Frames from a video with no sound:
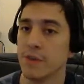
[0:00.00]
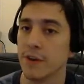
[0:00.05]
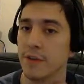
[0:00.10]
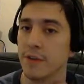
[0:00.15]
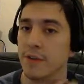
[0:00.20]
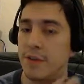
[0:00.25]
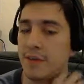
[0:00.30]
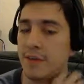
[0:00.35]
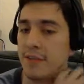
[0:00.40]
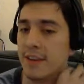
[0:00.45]
fan
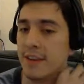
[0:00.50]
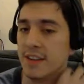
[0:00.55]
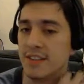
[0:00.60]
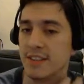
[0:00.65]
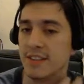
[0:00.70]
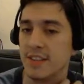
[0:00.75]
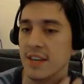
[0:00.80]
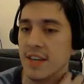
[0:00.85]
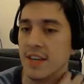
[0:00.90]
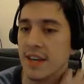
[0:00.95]
of Final
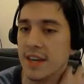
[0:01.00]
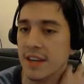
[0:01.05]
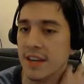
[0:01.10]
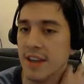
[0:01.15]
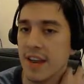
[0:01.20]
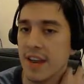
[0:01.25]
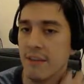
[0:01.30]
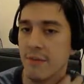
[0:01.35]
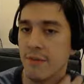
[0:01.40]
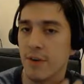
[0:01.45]
Fantasy, I
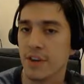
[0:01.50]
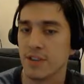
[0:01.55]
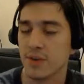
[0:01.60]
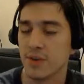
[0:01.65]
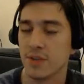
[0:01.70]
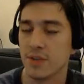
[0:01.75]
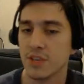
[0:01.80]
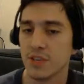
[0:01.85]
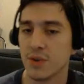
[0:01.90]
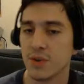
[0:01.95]
never
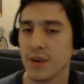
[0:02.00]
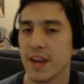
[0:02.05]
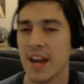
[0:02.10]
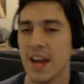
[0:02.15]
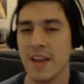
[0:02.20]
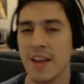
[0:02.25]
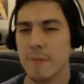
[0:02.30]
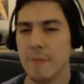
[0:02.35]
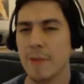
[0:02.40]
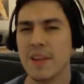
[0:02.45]
actually tried. I
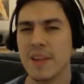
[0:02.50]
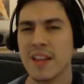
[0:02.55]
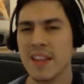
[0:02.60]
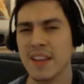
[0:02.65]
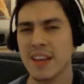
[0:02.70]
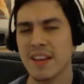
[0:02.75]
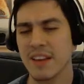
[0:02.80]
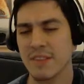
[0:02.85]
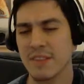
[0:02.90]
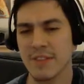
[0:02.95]
never played
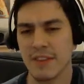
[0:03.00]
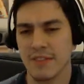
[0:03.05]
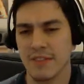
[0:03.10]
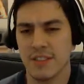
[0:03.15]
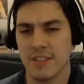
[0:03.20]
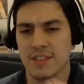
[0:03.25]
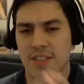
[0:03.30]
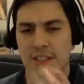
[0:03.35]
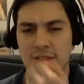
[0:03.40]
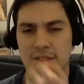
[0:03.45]
uh, Final
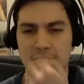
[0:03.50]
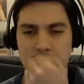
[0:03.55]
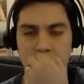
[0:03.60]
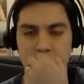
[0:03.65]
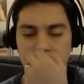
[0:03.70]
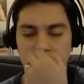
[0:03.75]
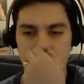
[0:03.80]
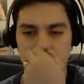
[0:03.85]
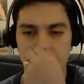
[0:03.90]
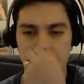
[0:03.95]
Fantasy XI,
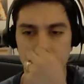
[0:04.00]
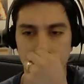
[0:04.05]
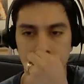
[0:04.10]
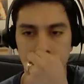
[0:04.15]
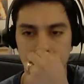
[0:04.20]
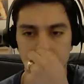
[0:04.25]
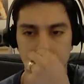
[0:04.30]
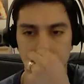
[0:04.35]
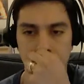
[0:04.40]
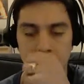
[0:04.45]
for example.
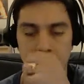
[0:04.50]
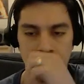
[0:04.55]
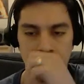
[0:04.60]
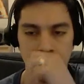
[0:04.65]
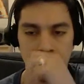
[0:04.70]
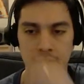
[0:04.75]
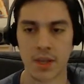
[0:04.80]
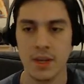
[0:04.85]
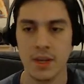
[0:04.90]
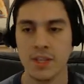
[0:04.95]

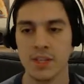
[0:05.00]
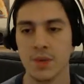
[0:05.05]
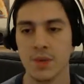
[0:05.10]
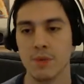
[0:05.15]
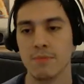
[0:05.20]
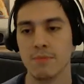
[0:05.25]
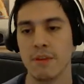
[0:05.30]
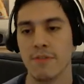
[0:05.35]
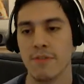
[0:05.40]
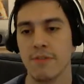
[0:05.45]
So it
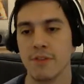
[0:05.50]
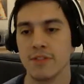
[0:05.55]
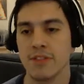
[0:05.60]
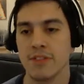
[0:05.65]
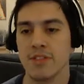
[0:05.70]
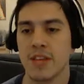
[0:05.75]
was my first